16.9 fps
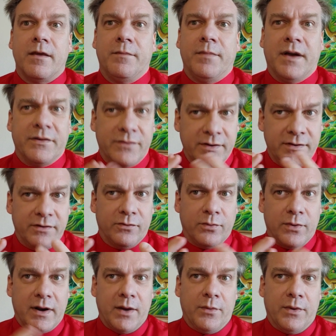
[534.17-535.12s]
Because this
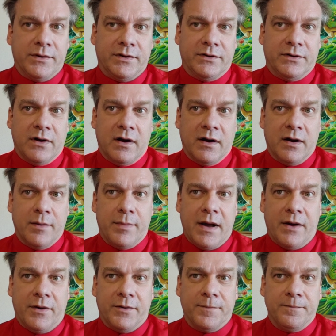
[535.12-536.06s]
is what I want to talk
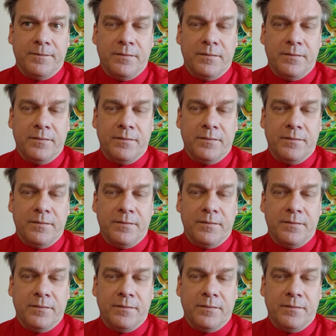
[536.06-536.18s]
about.